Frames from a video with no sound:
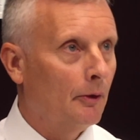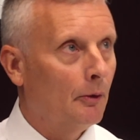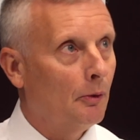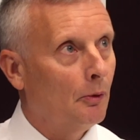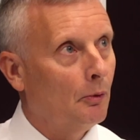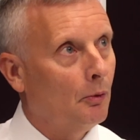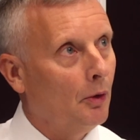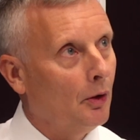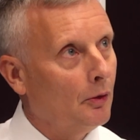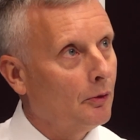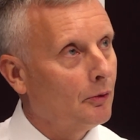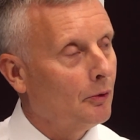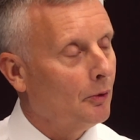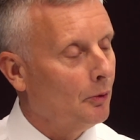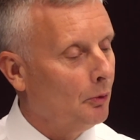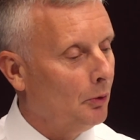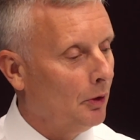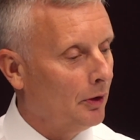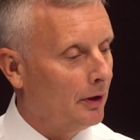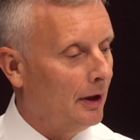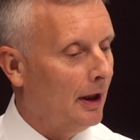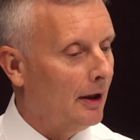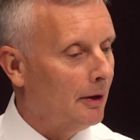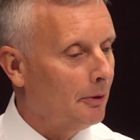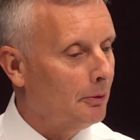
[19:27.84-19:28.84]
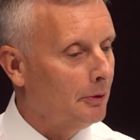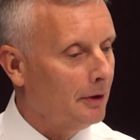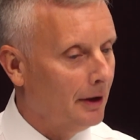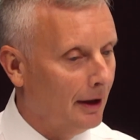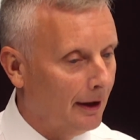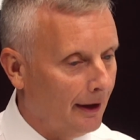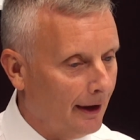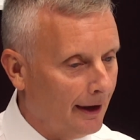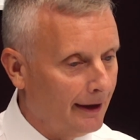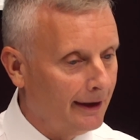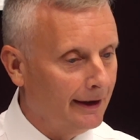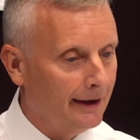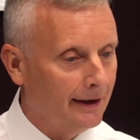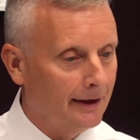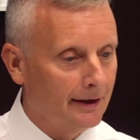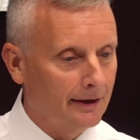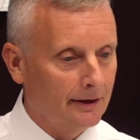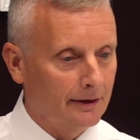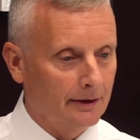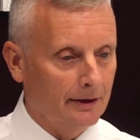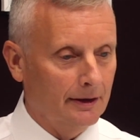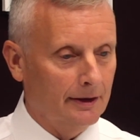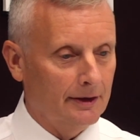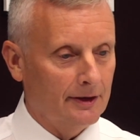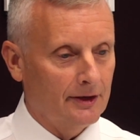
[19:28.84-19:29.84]
What I would like
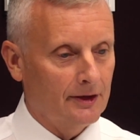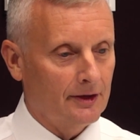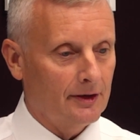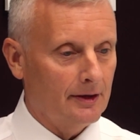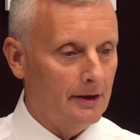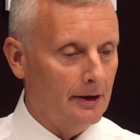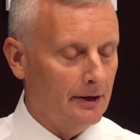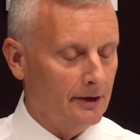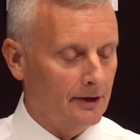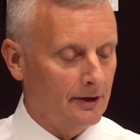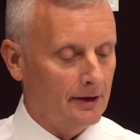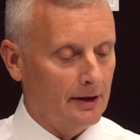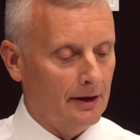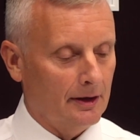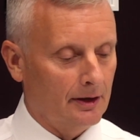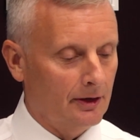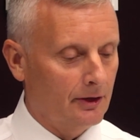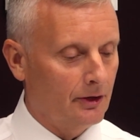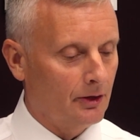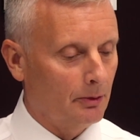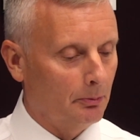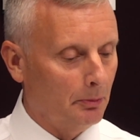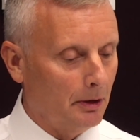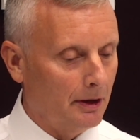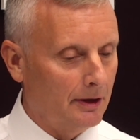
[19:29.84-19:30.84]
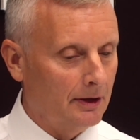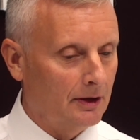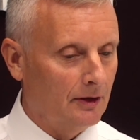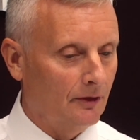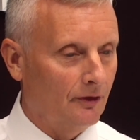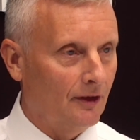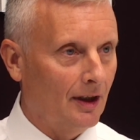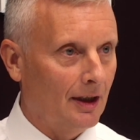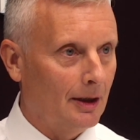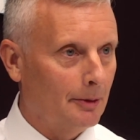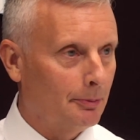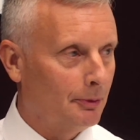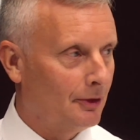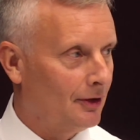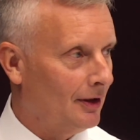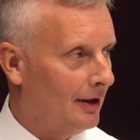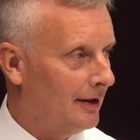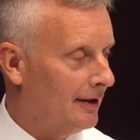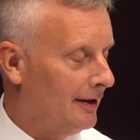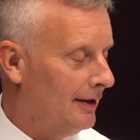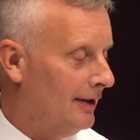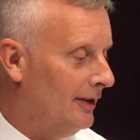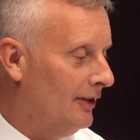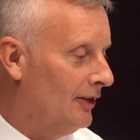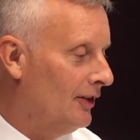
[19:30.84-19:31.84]
is that somebody develops
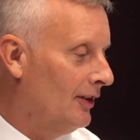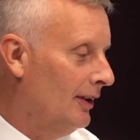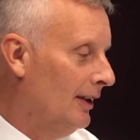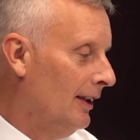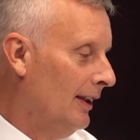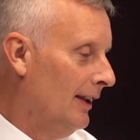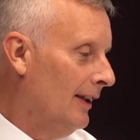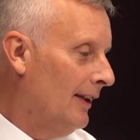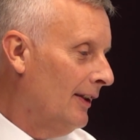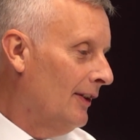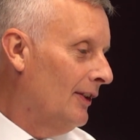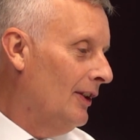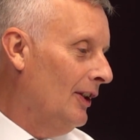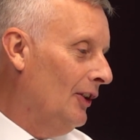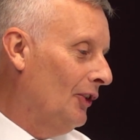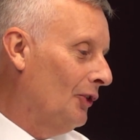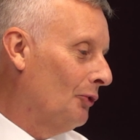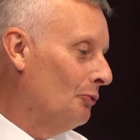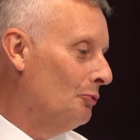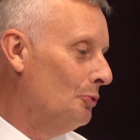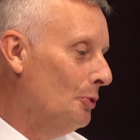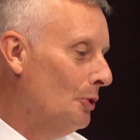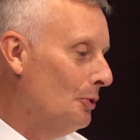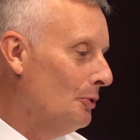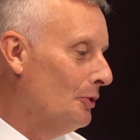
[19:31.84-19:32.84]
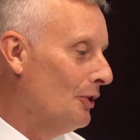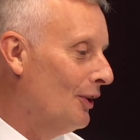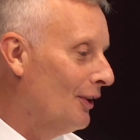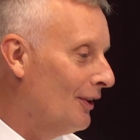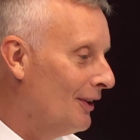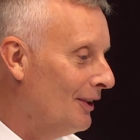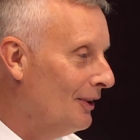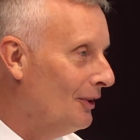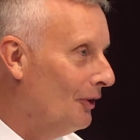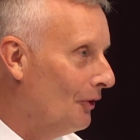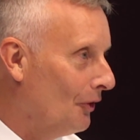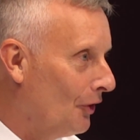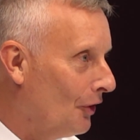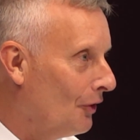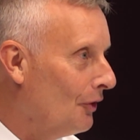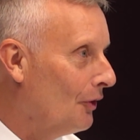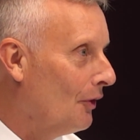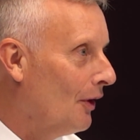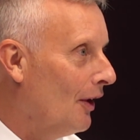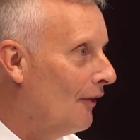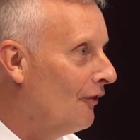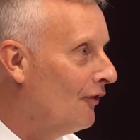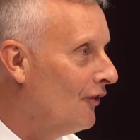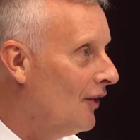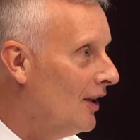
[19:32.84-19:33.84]
like this route, you know, through
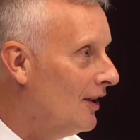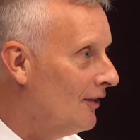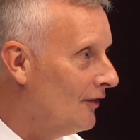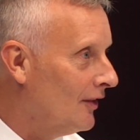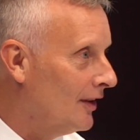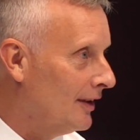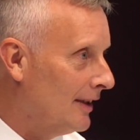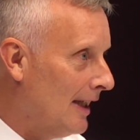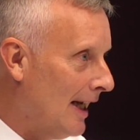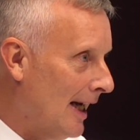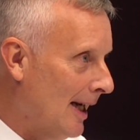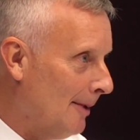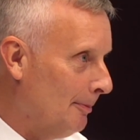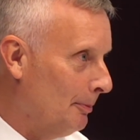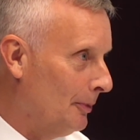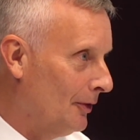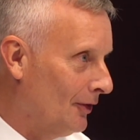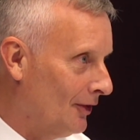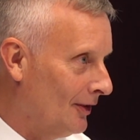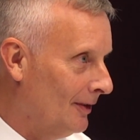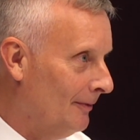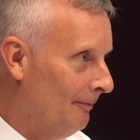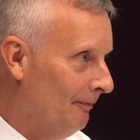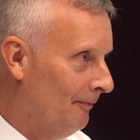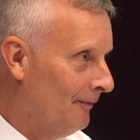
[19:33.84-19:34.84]
their favourite apps,